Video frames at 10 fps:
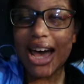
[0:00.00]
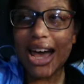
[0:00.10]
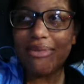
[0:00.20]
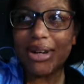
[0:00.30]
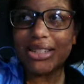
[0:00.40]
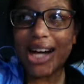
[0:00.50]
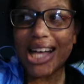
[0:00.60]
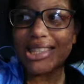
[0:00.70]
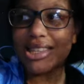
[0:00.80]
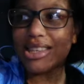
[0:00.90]
I have my
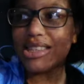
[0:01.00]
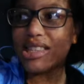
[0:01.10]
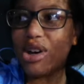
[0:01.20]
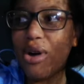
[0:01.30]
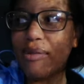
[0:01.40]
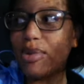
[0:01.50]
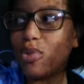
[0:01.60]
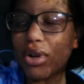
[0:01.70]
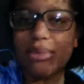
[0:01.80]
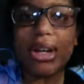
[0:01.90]
glasses, so I've
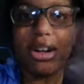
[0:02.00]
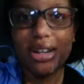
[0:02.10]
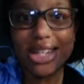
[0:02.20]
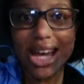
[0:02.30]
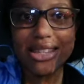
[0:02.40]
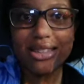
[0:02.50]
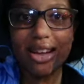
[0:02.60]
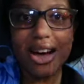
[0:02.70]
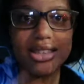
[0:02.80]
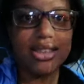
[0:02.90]
been wearing my contacts a
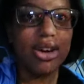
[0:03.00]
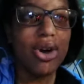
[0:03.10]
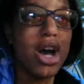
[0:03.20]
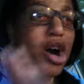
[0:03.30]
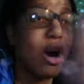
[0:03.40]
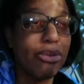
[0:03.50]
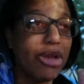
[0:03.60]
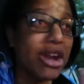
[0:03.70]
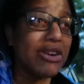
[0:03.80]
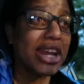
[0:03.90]
lot, so
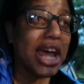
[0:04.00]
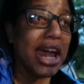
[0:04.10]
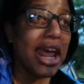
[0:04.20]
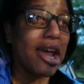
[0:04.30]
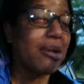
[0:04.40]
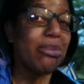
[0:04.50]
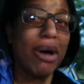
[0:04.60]
hopefully I don't get a headache.